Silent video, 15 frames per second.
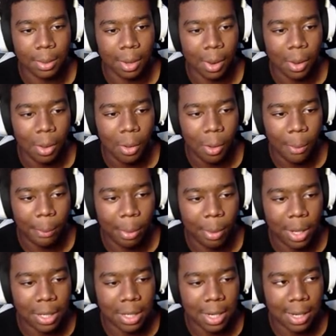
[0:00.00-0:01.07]
your whole
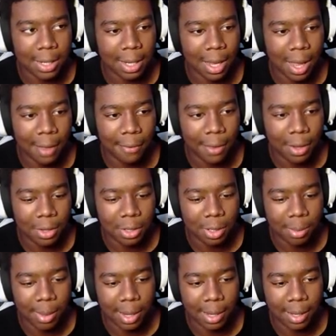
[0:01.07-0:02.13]
booty cheek is out. I found you,
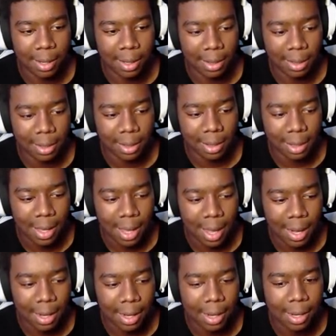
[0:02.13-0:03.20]
buddy.
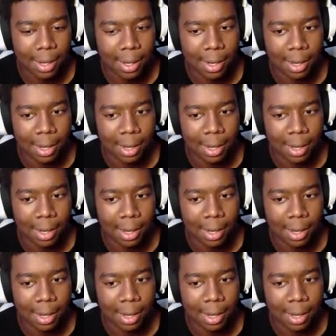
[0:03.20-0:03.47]
Out of here.